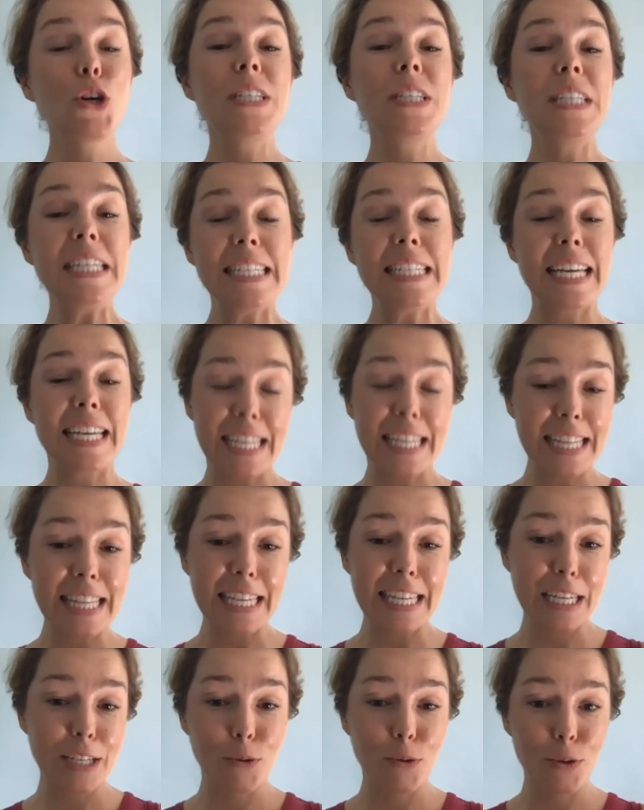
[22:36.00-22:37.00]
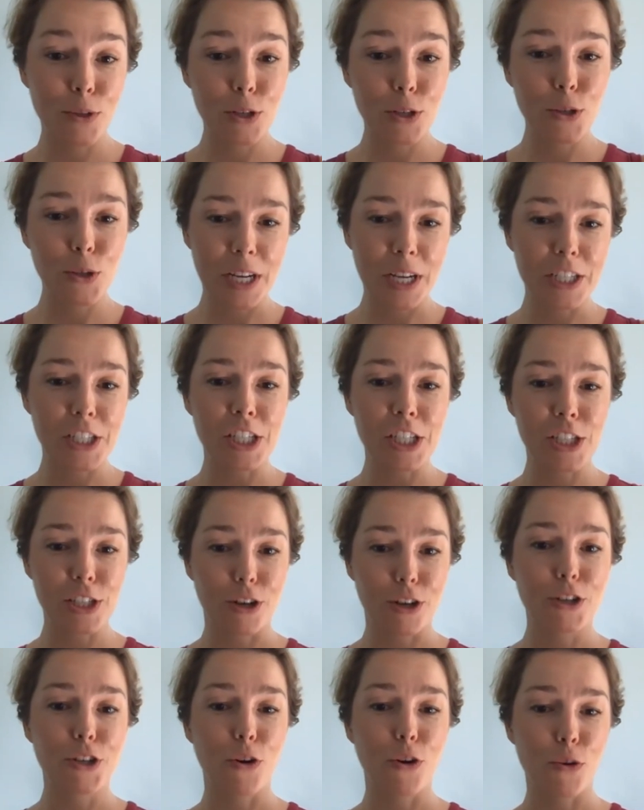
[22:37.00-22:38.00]
need anything in order to actually
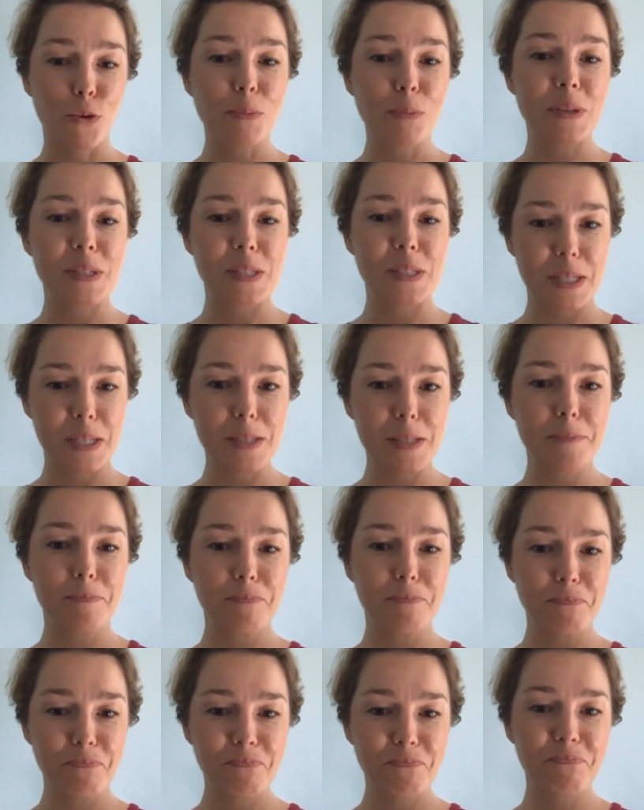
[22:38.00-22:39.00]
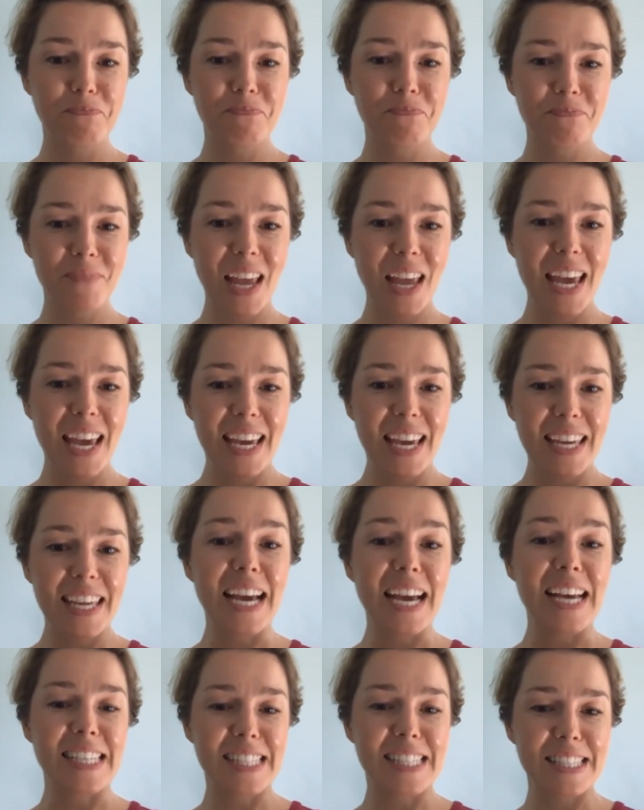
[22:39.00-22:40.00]
start your own business.
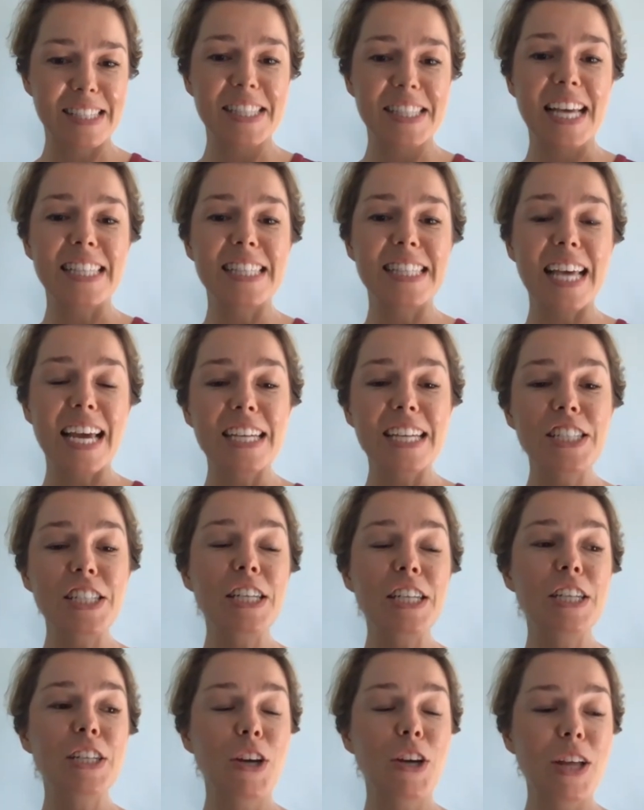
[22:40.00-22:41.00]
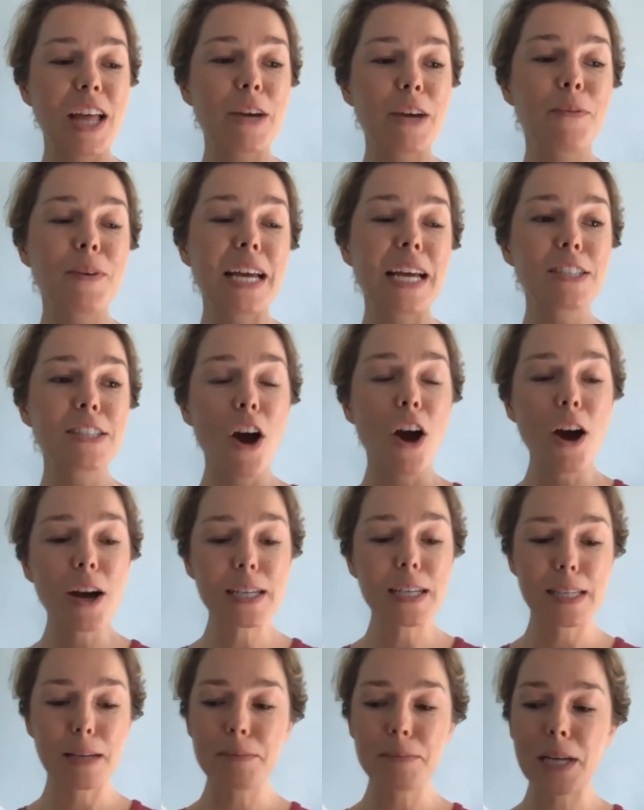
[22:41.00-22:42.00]
Yes, that's actually you know like when I talk
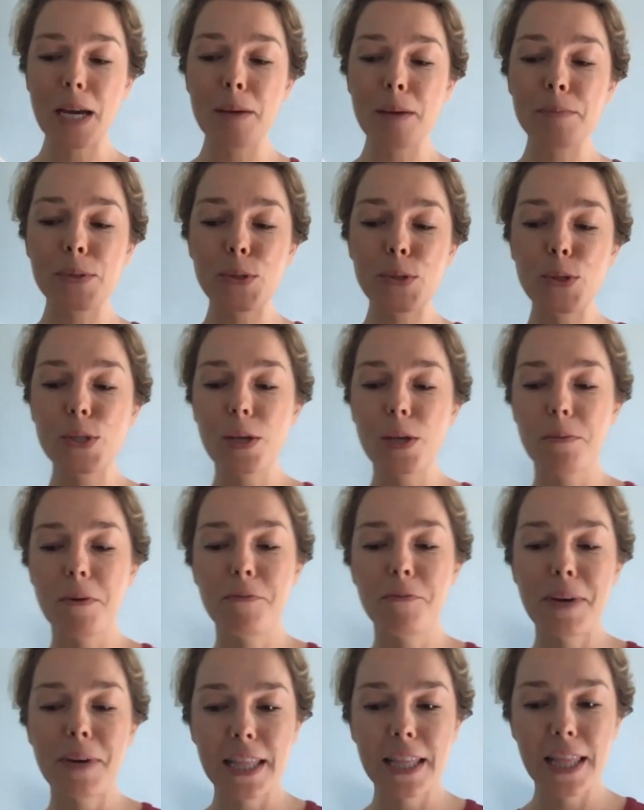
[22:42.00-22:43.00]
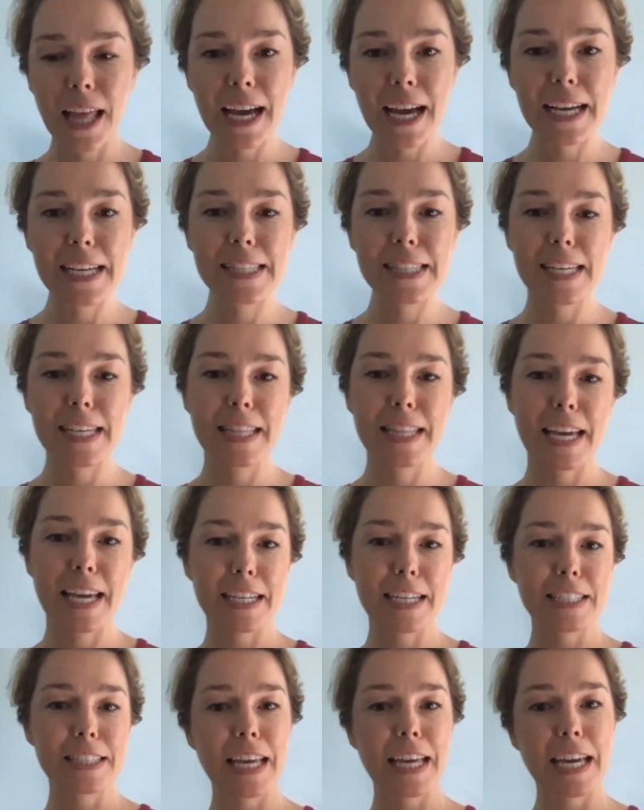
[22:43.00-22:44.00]
sometimes to some of my clients and
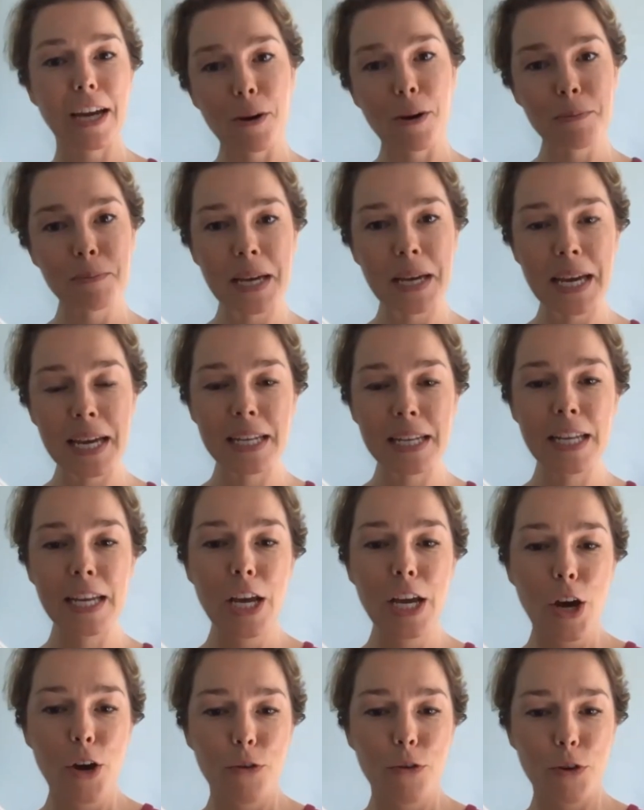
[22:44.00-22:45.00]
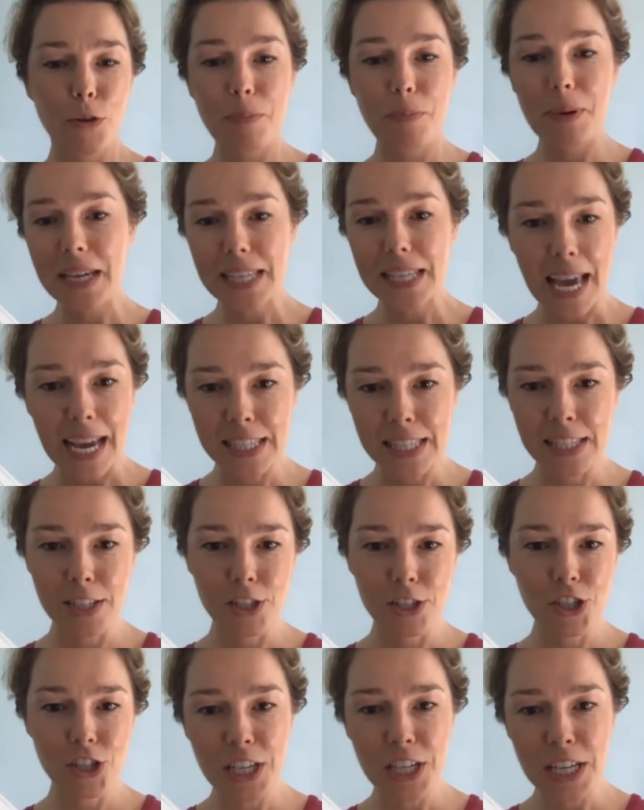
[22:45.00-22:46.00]
they they come in with big
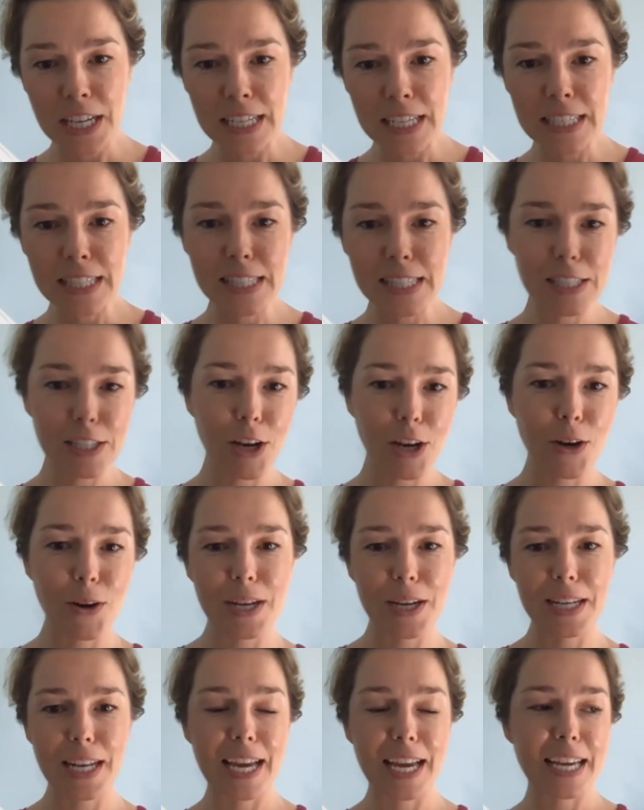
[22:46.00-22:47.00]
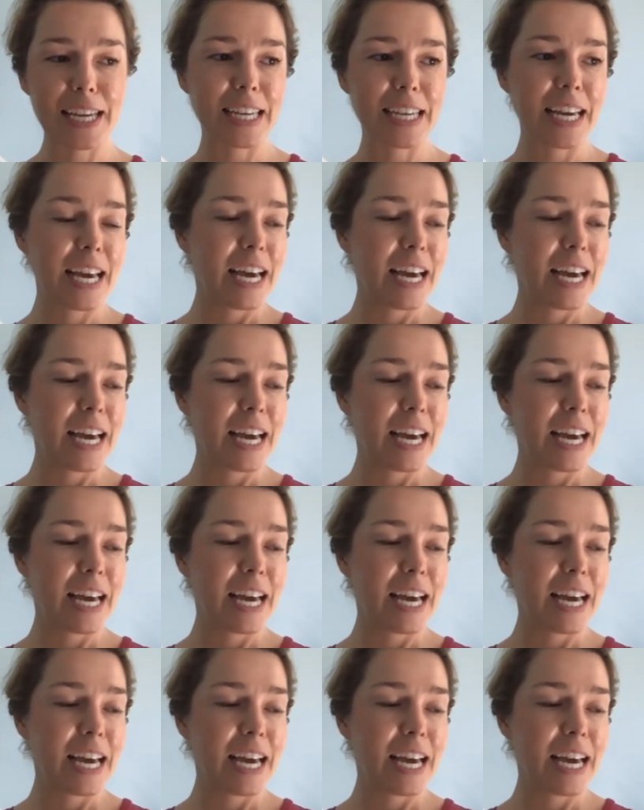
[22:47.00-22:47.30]
Excel sheets, you know, and like